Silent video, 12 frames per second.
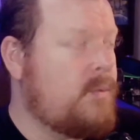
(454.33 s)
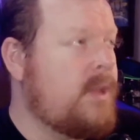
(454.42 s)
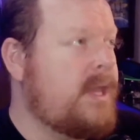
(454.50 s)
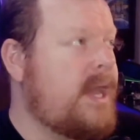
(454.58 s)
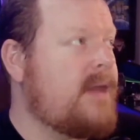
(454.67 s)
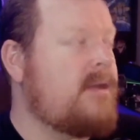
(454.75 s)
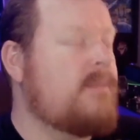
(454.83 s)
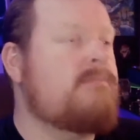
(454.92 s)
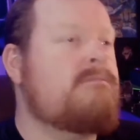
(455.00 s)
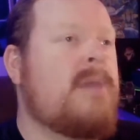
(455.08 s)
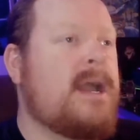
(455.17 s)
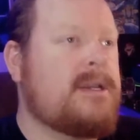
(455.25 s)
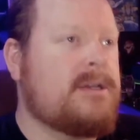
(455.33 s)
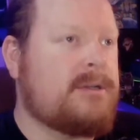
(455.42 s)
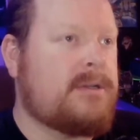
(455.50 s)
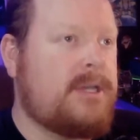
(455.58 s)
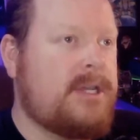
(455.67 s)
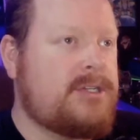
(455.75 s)
we had
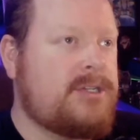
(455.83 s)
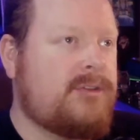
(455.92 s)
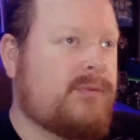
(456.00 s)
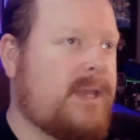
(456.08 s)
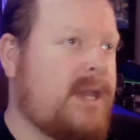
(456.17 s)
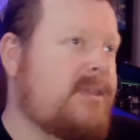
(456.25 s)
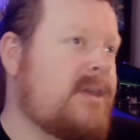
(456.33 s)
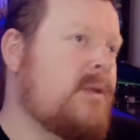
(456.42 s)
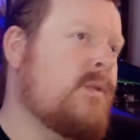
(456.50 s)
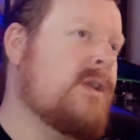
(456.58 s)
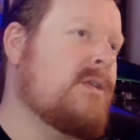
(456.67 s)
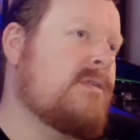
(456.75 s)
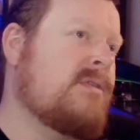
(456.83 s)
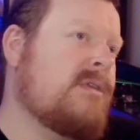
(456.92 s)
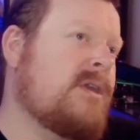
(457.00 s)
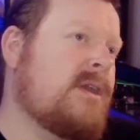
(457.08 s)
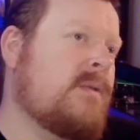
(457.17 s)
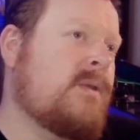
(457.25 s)
minor issues. We had that weird
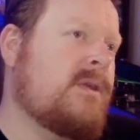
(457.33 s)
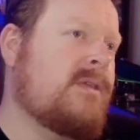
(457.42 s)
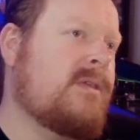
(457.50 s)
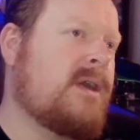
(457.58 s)
thing with